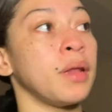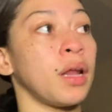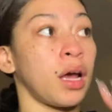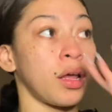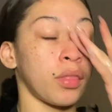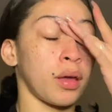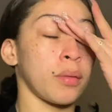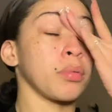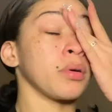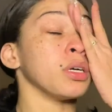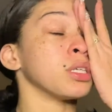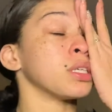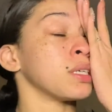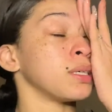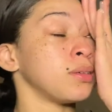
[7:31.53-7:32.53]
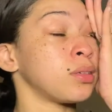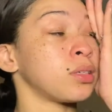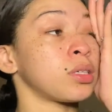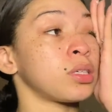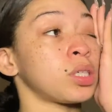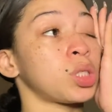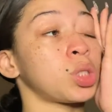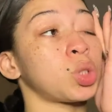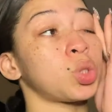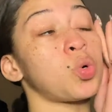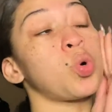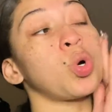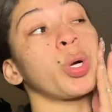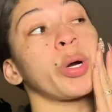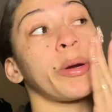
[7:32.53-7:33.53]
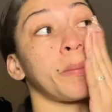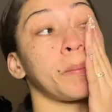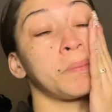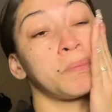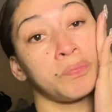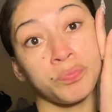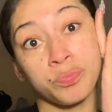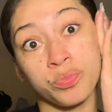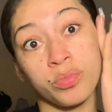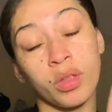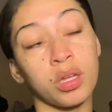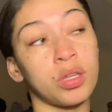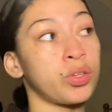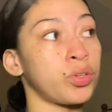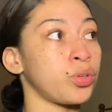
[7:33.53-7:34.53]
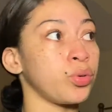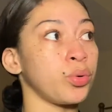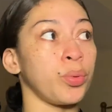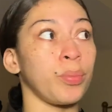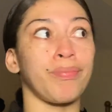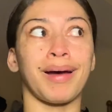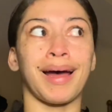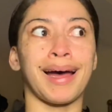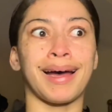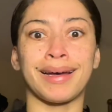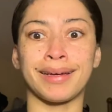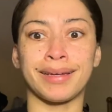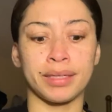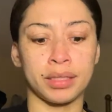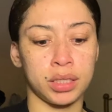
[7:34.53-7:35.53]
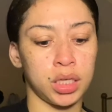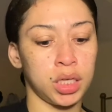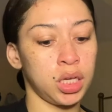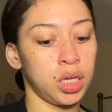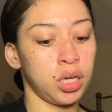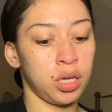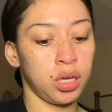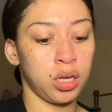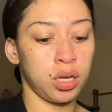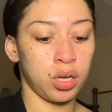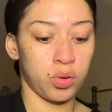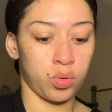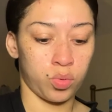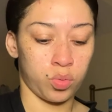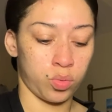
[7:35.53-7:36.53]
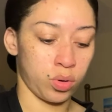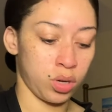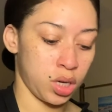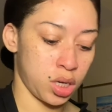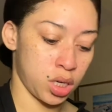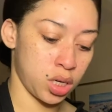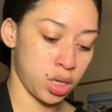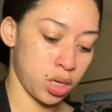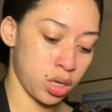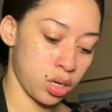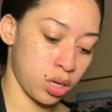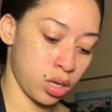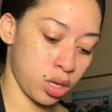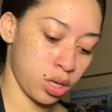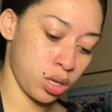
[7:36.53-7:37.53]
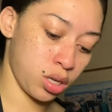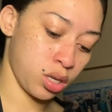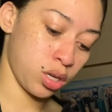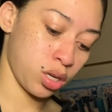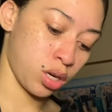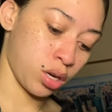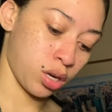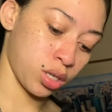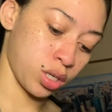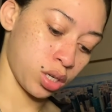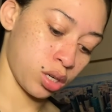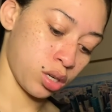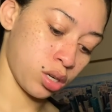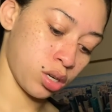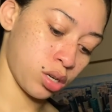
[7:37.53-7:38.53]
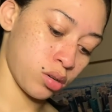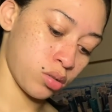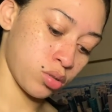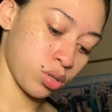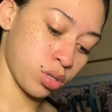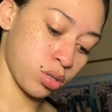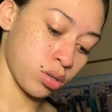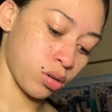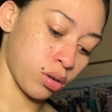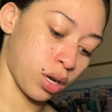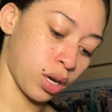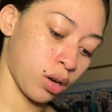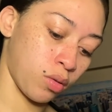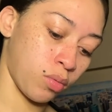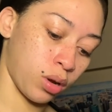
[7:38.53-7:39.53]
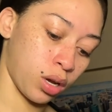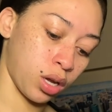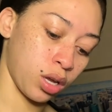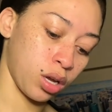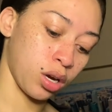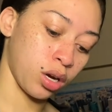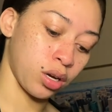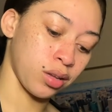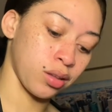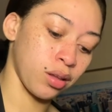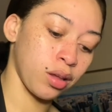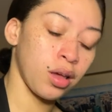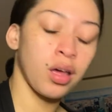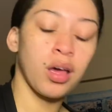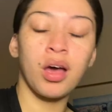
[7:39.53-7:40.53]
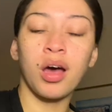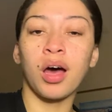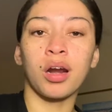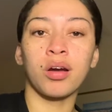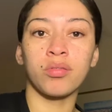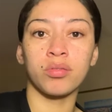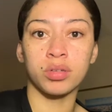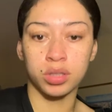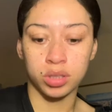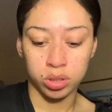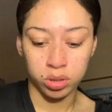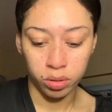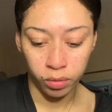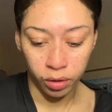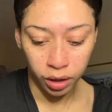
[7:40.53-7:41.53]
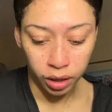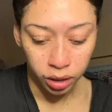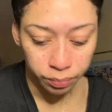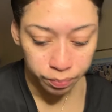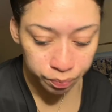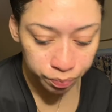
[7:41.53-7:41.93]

not that pressed to go to the store to buy wine. And I not going sure do them, buy no wine here because I don't really drink wine